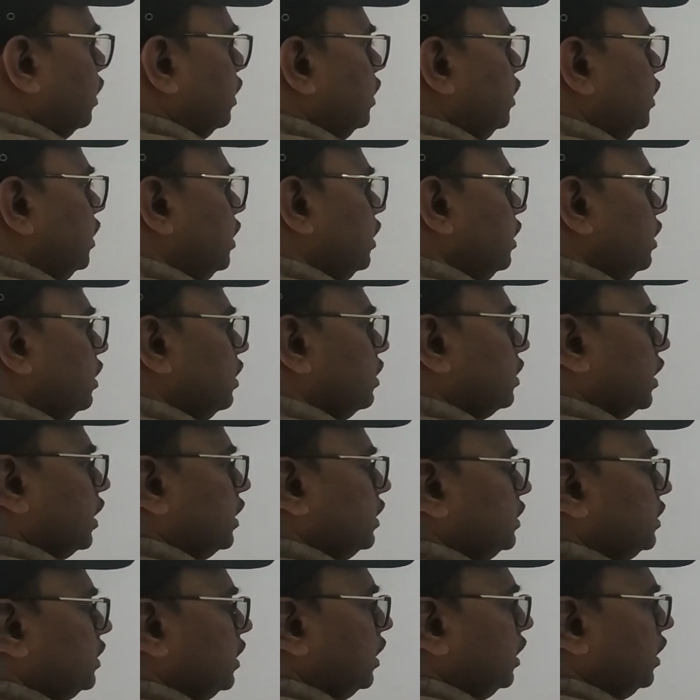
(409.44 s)
here the
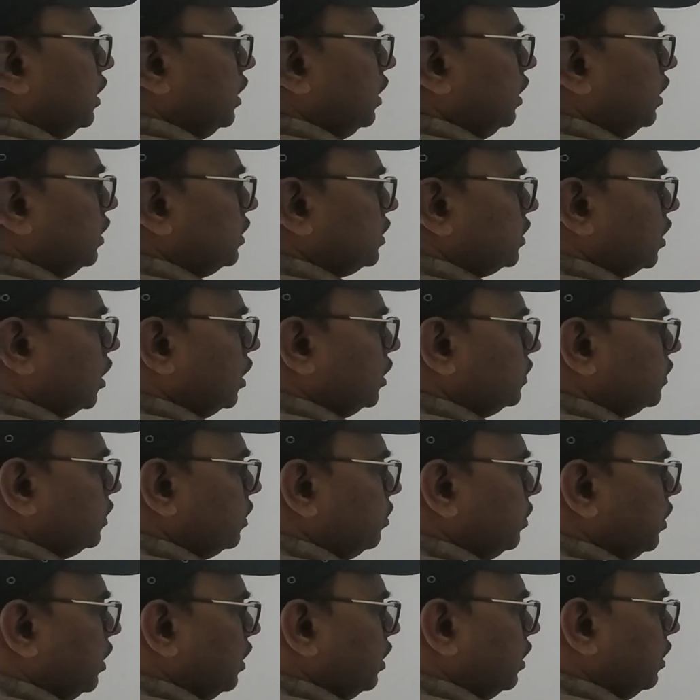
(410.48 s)
incident ray starts
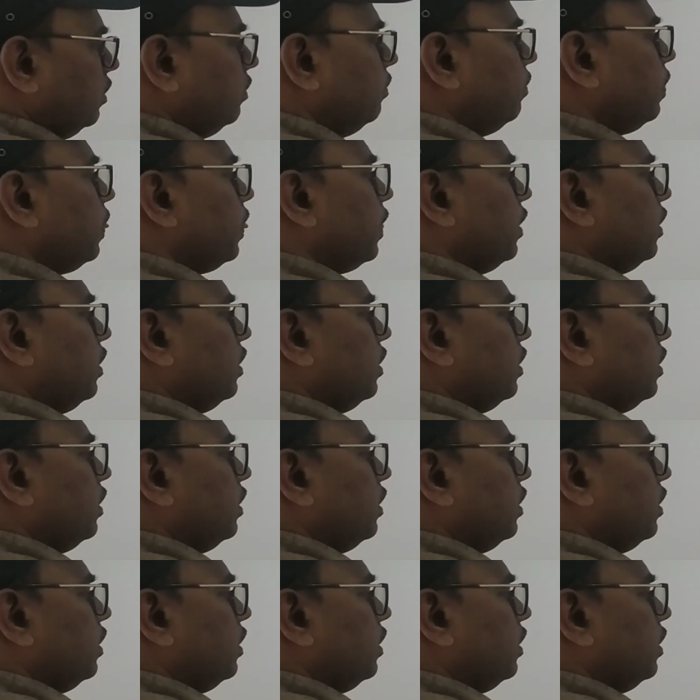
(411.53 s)
from the